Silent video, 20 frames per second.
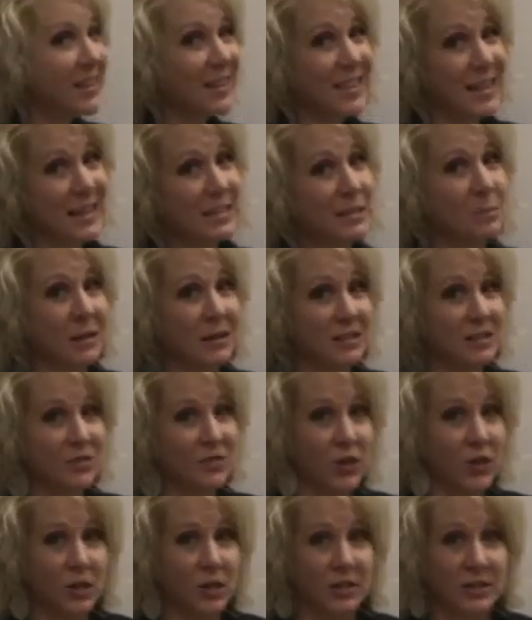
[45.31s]
and that's about
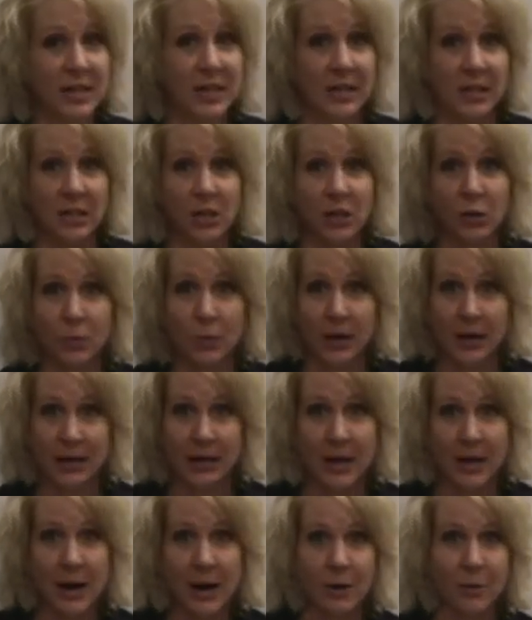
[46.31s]
as far as I can go
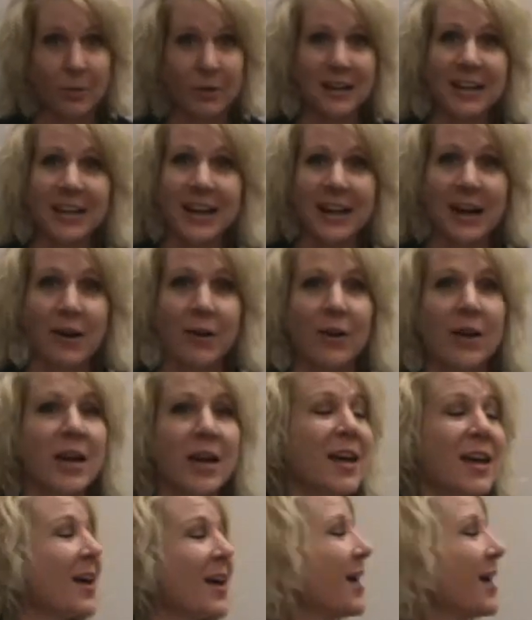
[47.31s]
right now. But anyhow,